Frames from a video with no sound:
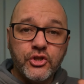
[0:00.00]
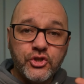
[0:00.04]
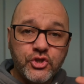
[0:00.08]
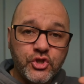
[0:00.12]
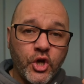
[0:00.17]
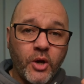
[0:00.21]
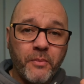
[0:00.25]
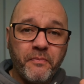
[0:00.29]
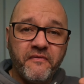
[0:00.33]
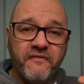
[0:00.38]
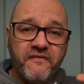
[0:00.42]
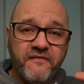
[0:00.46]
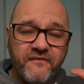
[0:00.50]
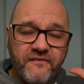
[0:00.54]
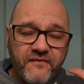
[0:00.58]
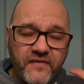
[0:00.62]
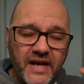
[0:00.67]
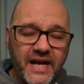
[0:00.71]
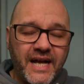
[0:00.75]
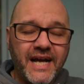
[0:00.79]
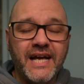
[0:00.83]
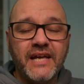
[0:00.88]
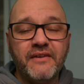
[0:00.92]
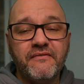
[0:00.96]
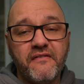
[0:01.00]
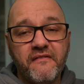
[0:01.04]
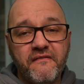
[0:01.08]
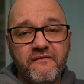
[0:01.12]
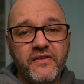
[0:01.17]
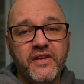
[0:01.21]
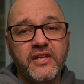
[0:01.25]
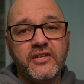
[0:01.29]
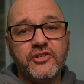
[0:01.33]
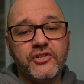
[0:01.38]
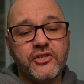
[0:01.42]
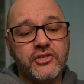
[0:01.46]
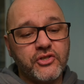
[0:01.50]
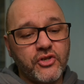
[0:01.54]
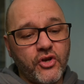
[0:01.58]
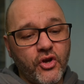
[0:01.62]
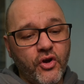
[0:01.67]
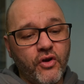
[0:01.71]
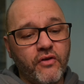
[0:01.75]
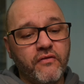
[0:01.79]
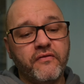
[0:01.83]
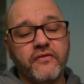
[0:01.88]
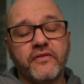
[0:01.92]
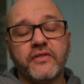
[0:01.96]
top 5 features
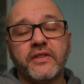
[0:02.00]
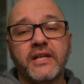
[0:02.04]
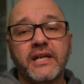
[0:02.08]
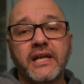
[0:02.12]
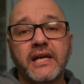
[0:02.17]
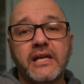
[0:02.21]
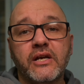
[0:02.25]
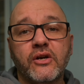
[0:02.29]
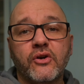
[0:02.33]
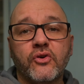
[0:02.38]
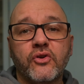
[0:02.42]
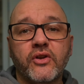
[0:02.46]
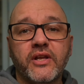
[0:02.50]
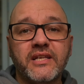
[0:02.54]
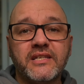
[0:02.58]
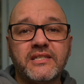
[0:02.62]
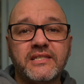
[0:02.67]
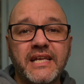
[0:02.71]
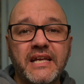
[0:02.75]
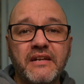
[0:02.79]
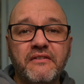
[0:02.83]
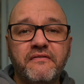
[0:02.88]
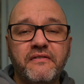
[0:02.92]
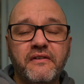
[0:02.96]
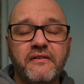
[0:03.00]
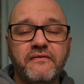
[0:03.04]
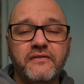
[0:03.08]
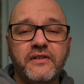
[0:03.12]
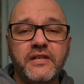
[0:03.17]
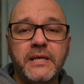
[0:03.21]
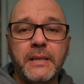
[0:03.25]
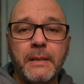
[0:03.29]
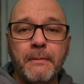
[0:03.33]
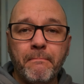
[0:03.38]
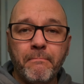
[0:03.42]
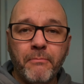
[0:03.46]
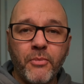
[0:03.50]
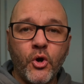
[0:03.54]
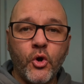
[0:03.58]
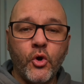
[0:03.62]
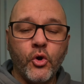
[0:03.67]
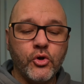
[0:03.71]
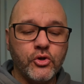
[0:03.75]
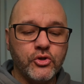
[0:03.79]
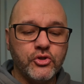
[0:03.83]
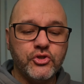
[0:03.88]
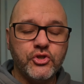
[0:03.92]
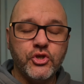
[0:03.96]
of the Nikon Z50
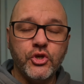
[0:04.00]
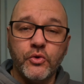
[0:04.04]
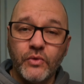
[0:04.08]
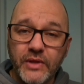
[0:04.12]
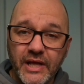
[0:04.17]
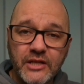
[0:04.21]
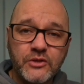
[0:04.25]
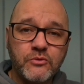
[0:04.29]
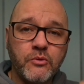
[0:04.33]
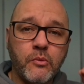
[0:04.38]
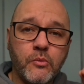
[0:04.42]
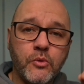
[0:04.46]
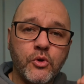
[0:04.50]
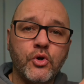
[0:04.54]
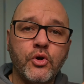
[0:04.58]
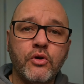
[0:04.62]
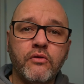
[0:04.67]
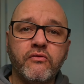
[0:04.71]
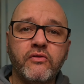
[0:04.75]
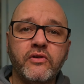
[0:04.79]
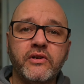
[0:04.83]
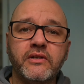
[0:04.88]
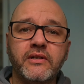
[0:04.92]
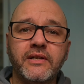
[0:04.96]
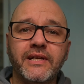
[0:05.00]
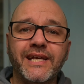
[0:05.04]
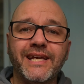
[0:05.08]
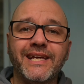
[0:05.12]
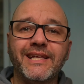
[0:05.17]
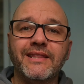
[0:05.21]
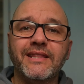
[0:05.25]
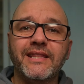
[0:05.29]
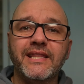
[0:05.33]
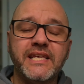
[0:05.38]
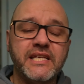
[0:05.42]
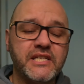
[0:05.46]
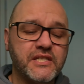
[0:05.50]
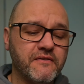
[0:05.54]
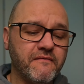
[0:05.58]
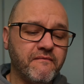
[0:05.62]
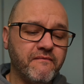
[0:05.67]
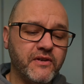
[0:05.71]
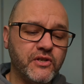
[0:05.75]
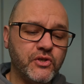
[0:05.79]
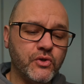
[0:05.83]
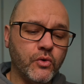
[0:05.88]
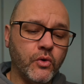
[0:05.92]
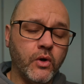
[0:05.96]
Mark II. That's what we're covering in this
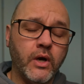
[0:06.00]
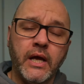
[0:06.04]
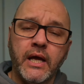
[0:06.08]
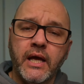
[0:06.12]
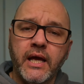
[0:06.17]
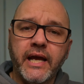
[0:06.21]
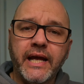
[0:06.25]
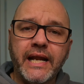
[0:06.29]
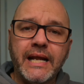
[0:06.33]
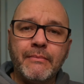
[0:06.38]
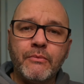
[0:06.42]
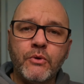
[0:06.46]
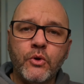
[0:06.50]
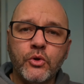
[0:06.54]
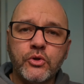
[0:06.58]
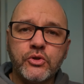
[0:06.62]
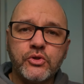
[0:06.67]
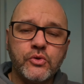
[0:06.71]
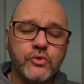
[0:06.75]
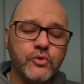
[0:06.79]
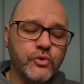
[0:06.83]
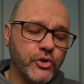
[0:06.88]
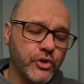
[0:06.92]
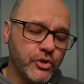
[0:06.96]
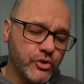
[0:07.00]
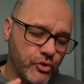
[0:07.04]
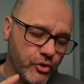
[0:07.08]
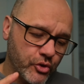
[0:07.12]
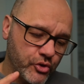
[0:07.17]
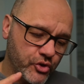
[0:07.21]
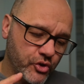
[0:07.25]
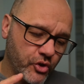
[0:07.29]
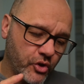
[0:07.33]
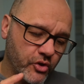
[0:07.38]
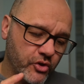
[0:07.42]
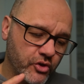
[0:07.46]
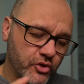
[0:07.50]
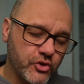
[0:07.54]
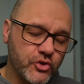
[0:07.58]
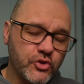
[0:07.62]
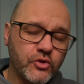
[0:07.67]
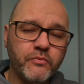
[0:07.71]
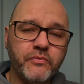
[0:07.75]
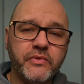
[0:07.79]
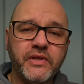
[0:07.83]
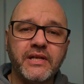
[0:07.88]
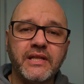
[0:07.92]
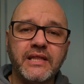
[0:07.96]
video, and I'm also going to touch on
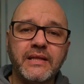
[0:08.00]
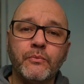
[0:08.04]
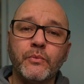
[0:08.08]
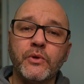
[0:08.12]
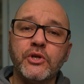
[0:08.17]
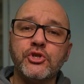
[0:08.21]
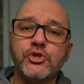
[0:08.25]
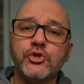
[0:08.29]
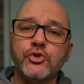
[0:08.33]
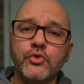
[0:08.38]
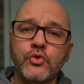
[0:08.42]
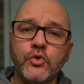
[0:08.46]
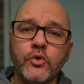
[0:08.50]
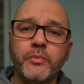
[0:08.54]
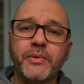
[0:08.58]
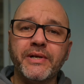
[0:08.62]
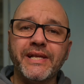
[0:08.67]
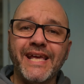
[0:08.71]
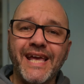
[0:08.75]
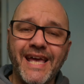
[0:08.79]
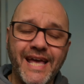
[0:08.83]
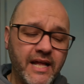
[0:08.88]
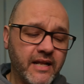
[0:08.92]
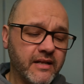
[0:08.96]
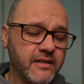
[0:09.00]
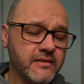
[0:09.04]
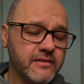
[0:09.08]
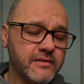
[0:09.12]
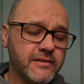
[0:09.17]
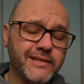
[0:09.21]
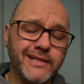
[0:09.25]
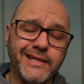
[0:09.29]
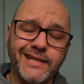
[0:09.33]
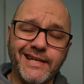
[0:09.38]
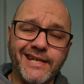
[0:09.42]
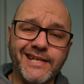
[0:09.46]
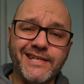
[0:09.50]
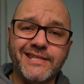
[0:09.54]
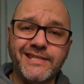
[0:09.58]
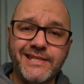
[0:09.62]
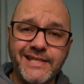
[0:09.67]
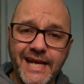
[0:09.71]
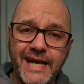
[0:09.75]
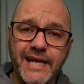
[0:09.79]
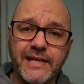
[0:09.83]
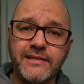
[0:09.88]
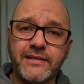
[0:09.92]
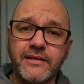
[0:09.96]
something which nobody else is
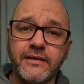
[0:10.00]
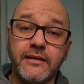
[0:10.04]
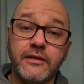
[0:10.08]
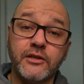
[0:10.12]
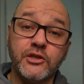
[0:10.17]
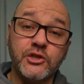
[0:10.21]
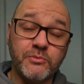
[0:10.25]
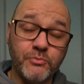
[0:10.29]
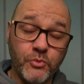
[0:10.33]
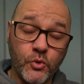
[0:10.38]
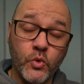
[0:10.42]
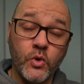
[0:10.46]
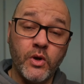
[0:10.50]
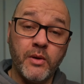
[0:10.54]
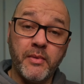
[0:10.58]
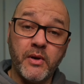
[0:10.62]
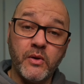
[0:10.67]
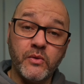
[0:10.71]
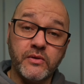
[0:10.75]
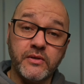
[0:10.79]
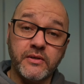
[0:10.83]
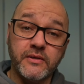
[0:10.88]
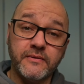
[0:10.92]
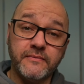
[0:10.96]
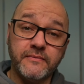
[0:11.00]
yet spoke about.